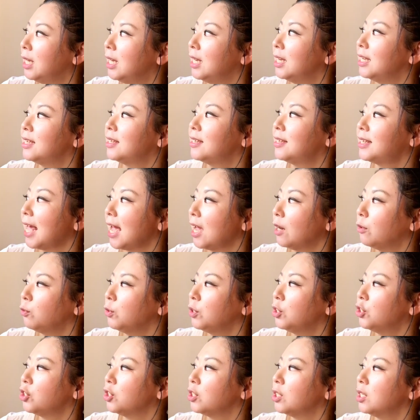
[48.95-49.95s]

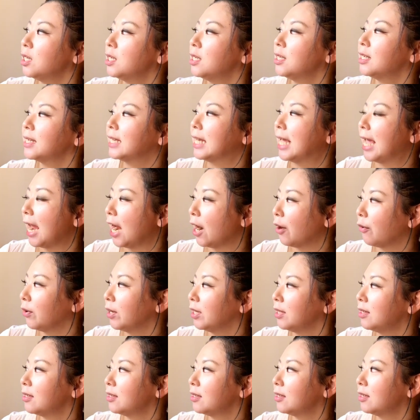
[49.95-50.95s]
Sandwiches,
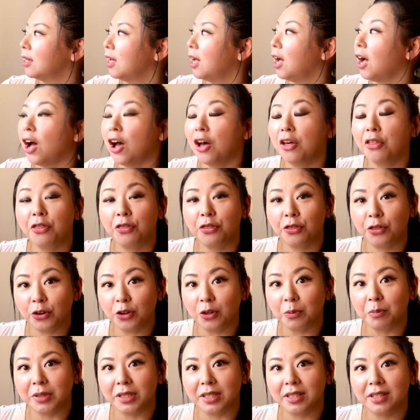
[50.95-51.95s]
carrots, a
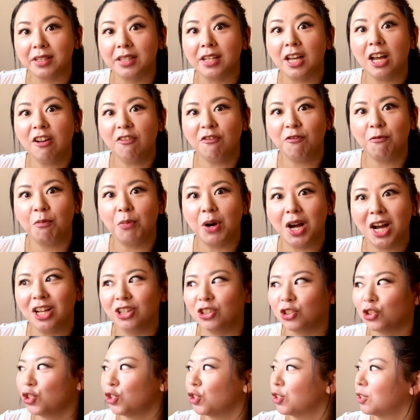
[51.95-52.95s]
thermos of
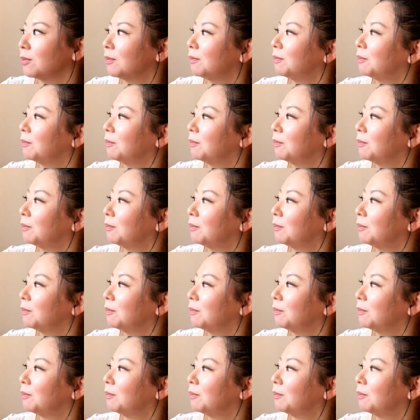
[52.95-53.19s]
punch,